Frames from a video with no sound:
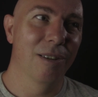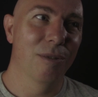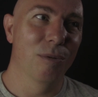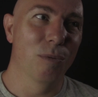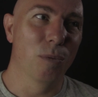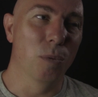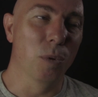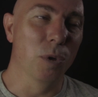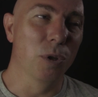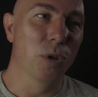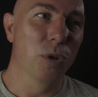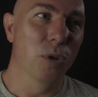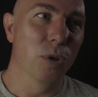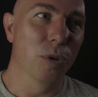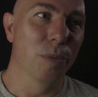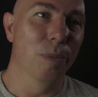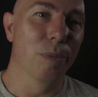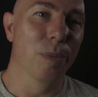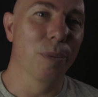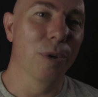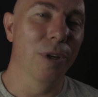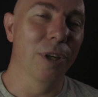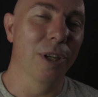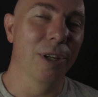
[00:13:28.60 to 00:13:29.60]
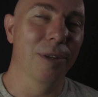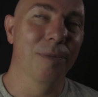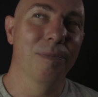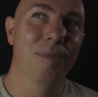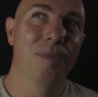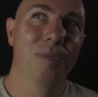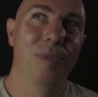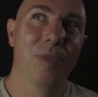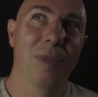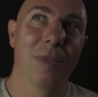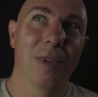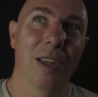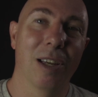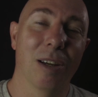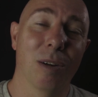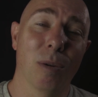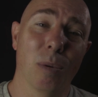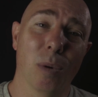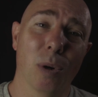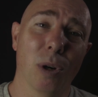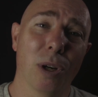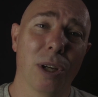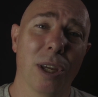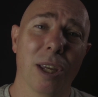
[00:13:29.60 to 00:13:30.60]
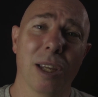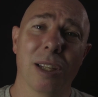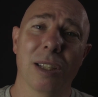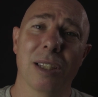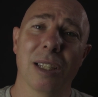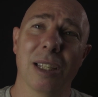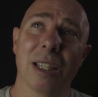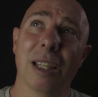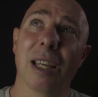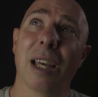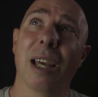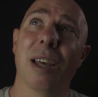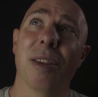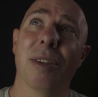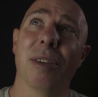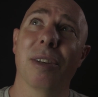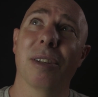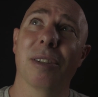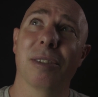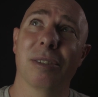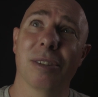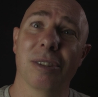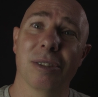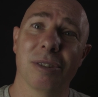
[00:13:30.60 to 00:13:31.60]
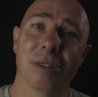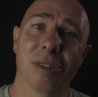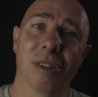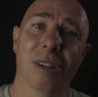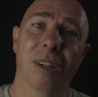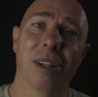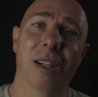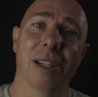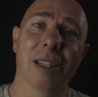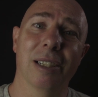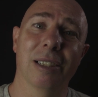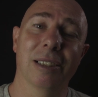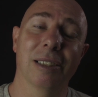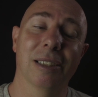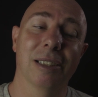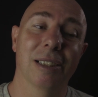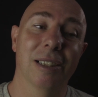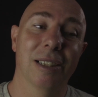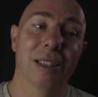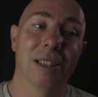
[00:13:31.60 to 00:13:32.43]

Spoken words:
we should be working together to try and